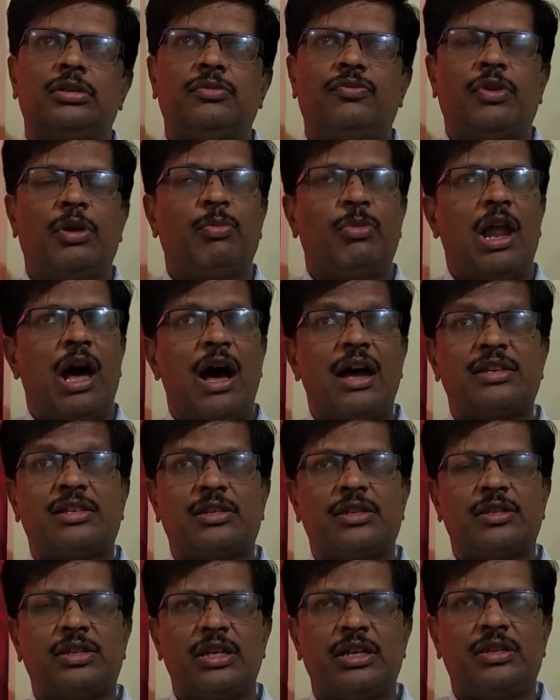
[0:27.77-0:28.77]
From
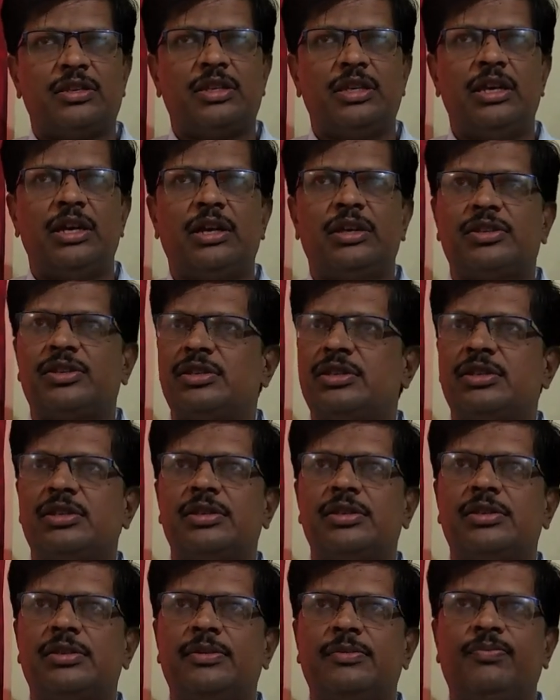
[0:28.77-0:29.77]
last 6
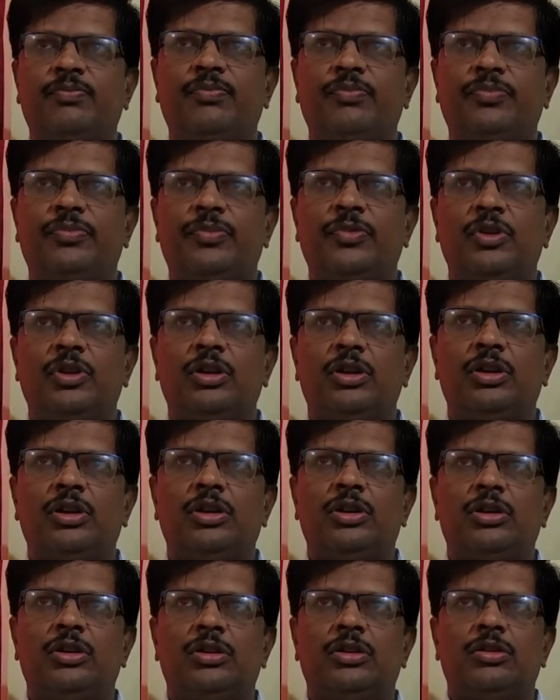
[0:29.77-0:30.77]
years,
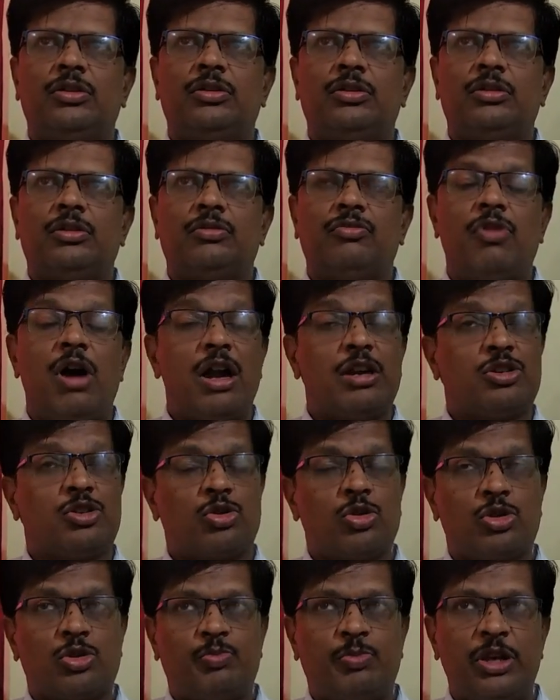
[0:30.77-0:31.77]
wants
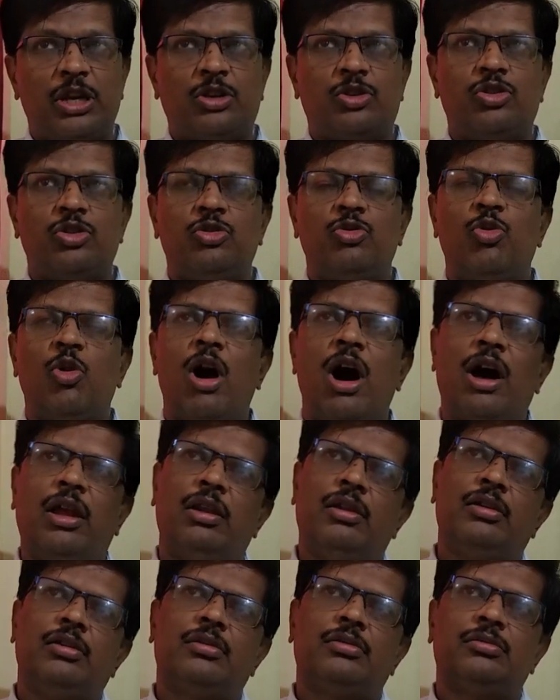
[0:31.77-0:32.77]
to speak to you
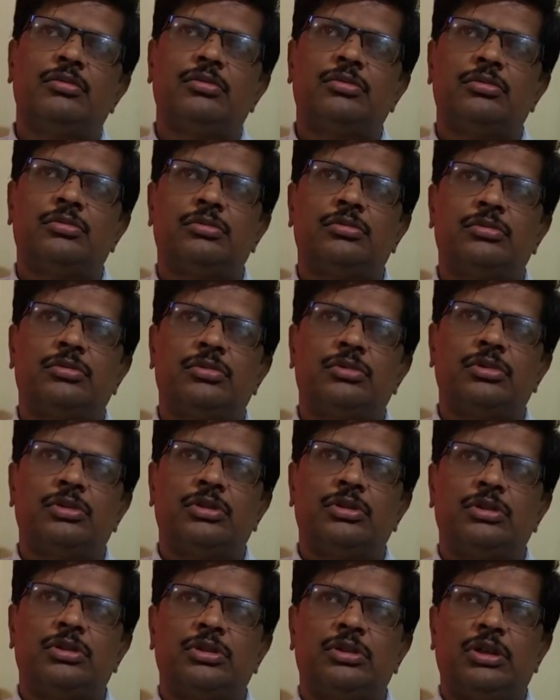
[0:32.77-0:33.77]
all
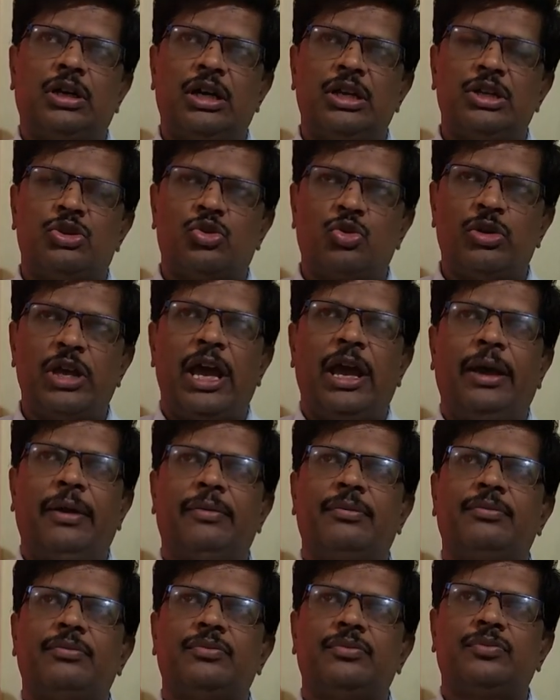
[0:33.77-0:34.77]
on
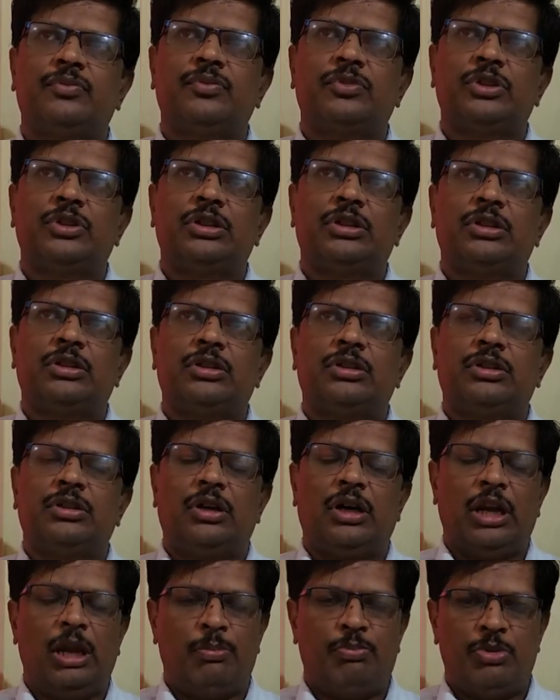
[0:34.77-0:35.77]
today
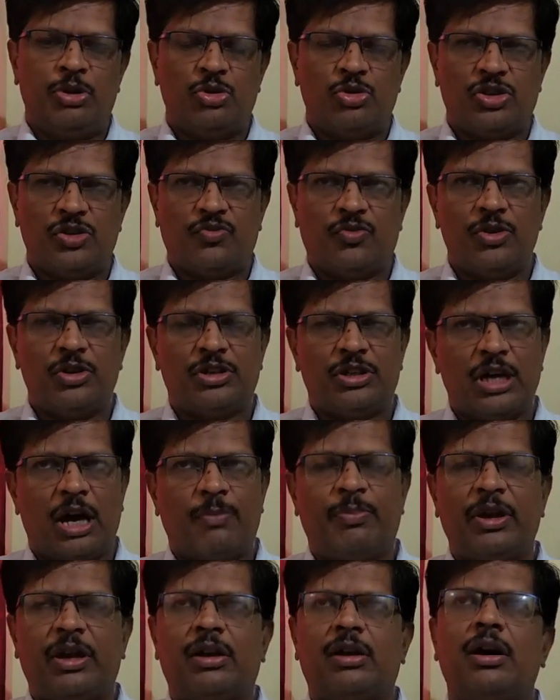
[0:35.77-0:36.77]
on a beautiful
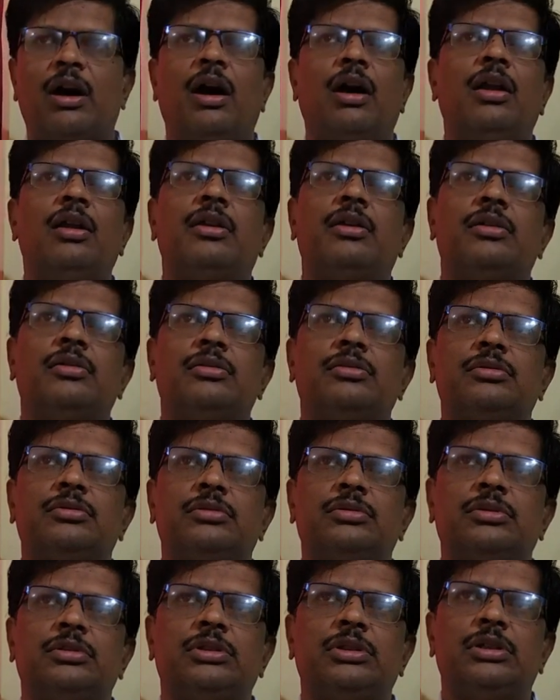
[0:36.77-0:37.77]
topic called
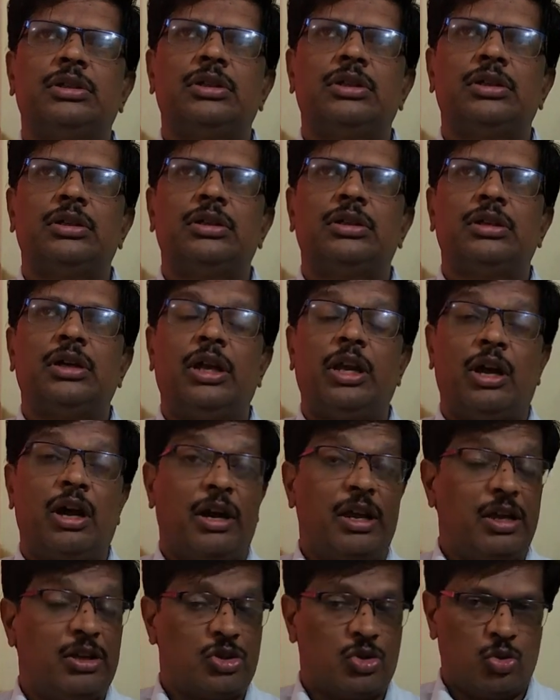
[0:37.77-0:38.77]

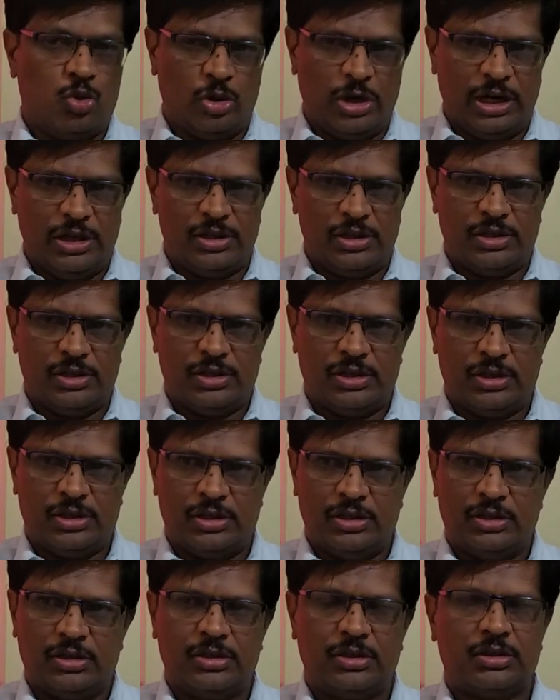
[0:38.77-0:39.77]
regarding
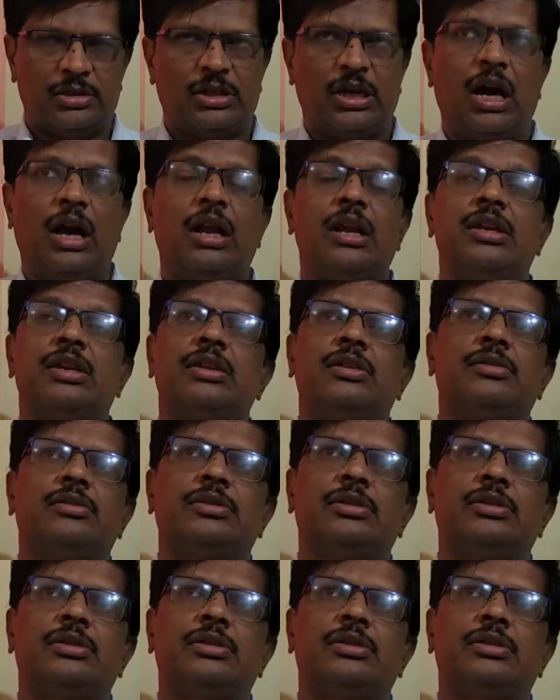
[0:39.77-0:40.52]
students called